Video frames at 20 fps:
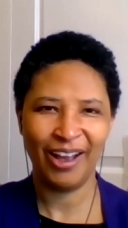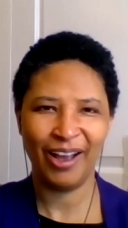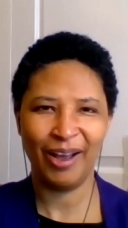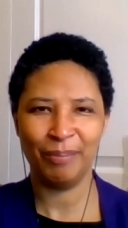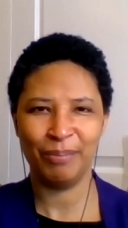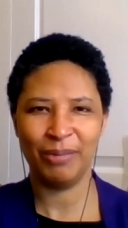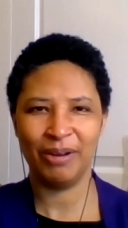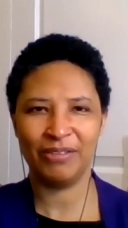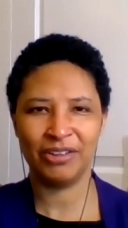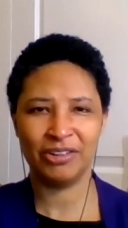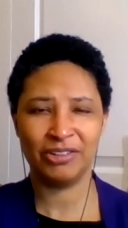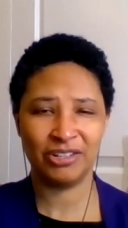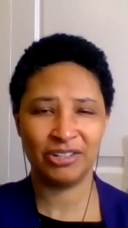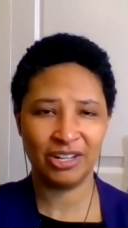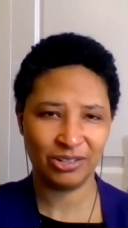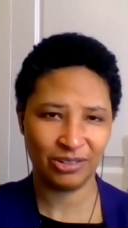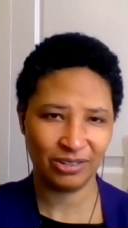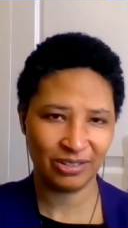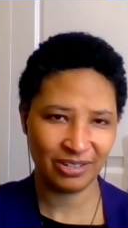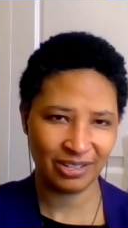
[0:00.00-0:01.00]
um, of the
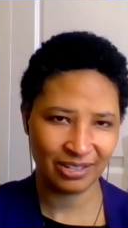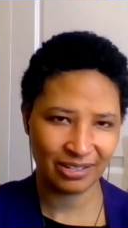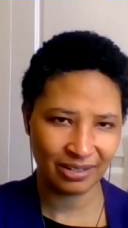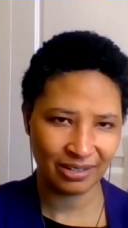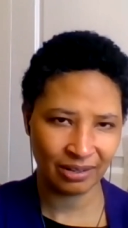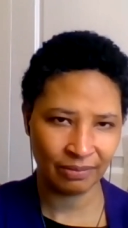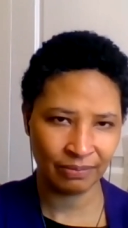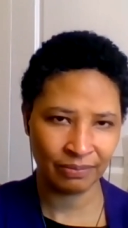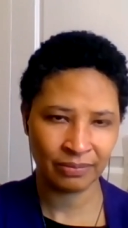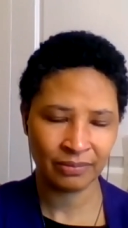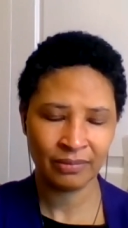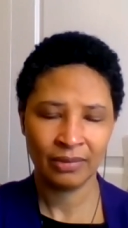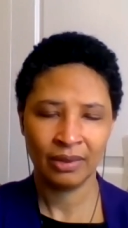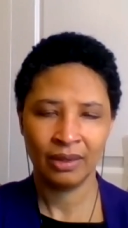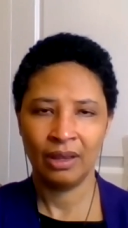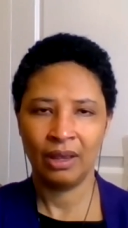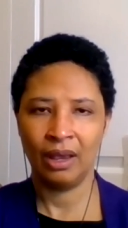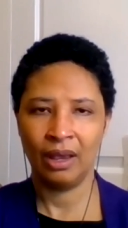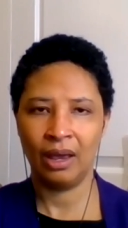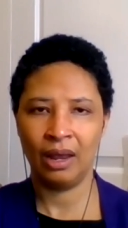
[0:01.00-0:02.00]
judicial system.
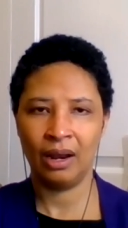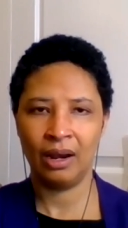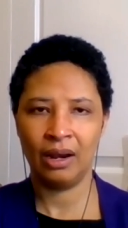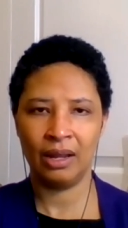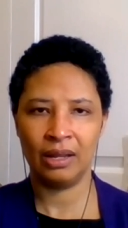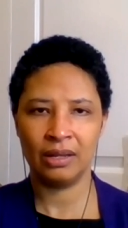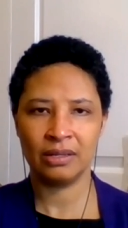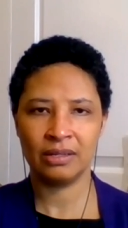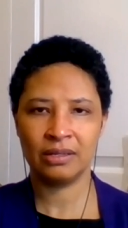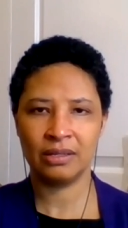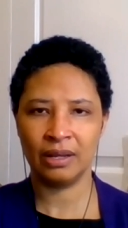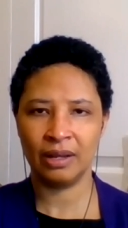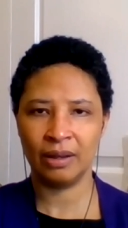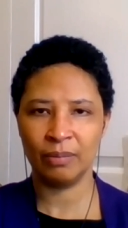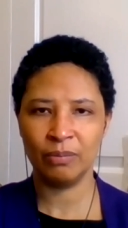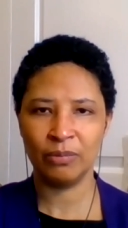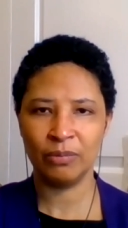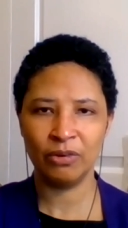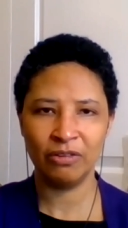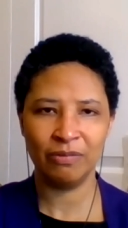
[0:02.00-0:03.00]
And it's
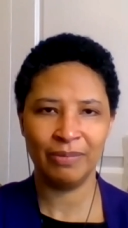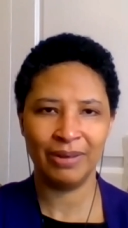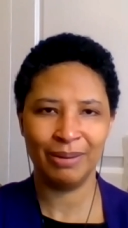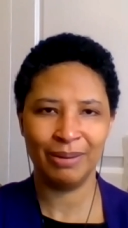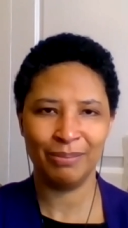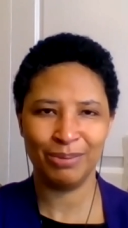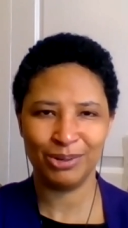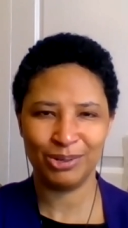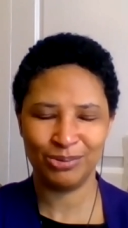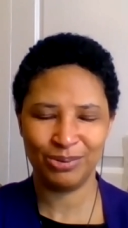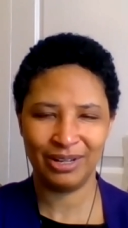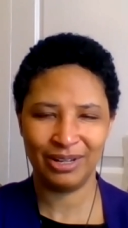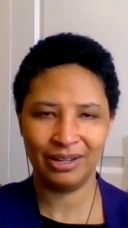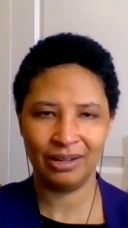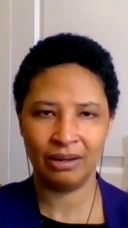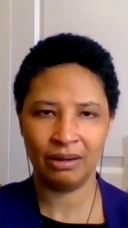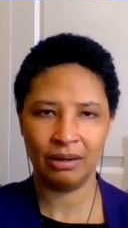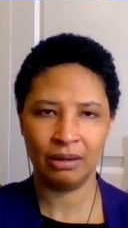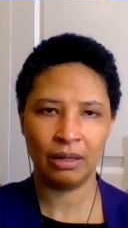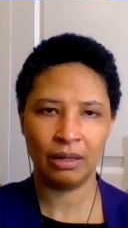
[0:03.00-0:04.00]
the movement
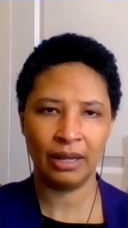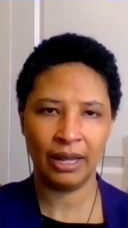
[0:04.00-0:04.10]
between